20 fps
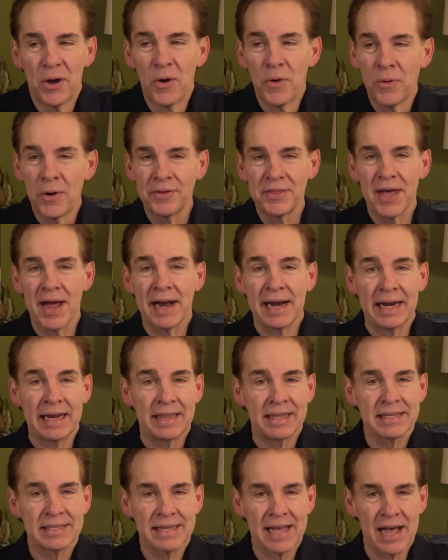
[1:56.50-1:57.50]
without any of
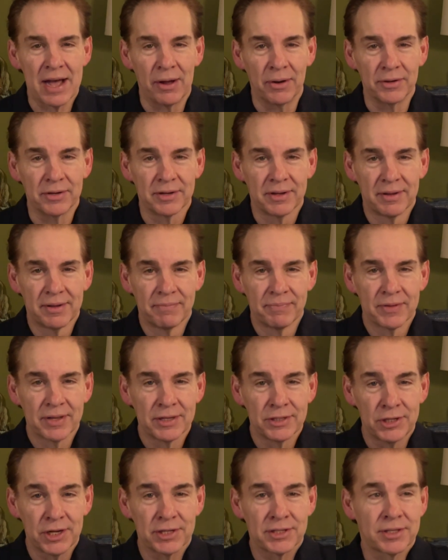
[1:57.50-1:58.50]
the sound,
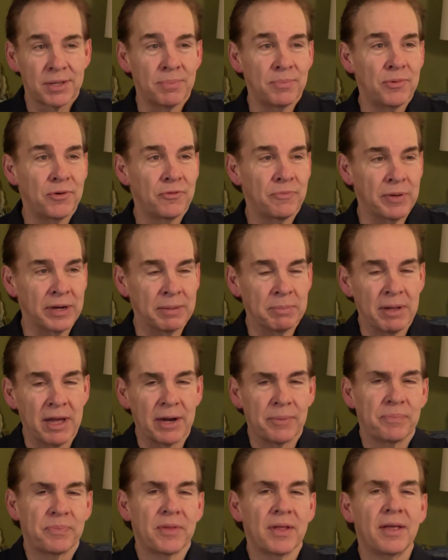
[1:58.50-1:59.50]
just the movement. I'm
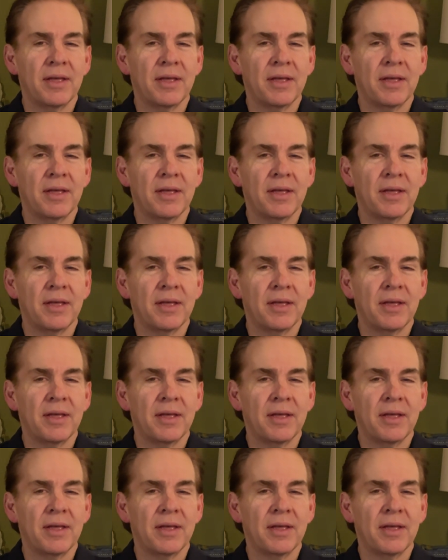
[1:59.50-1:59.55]
like,